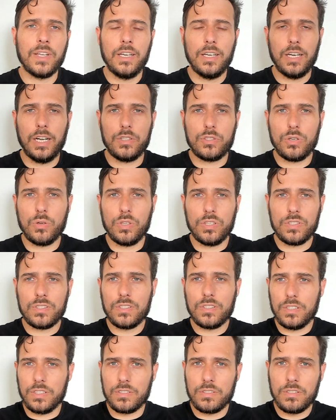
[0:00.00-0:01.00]
And so
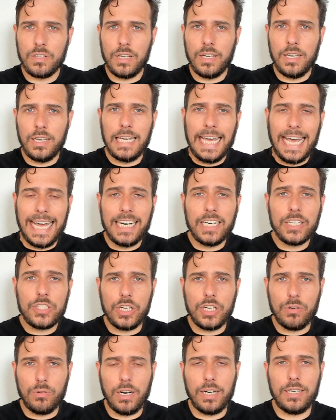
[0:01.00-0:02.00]
this
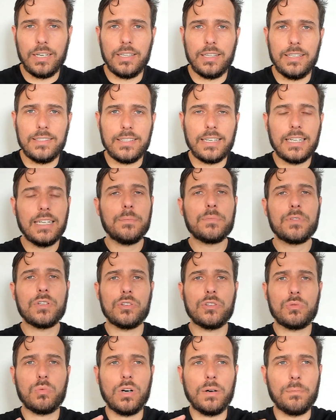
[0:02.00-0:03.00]
energy right now, these
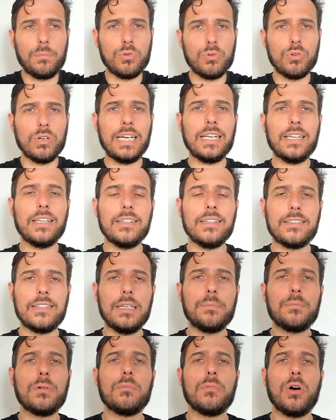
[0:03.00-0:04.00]
eclipses want to bring these
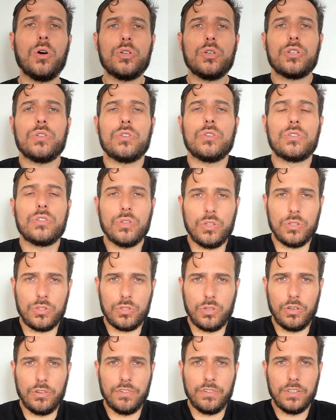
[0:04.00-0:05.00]
deep emotions to the
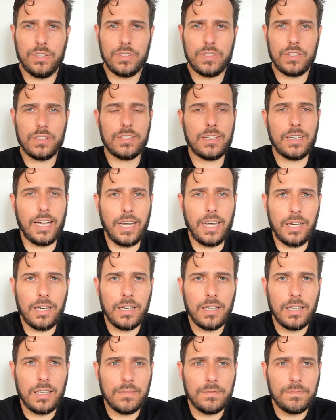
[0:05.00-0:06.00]
surface and say,
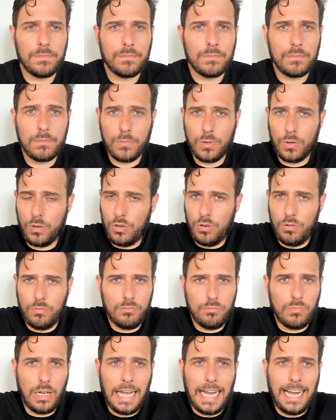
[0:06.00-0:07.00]

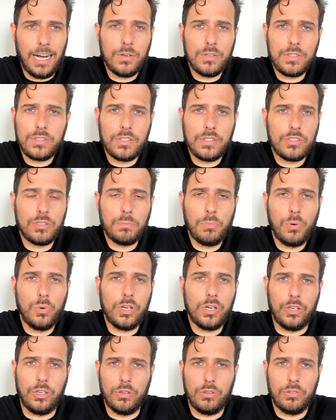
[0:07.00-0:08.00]
how is this
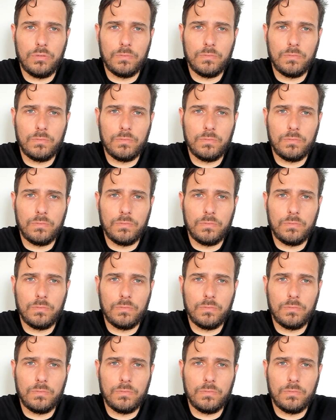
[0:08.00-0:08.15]
supporting you?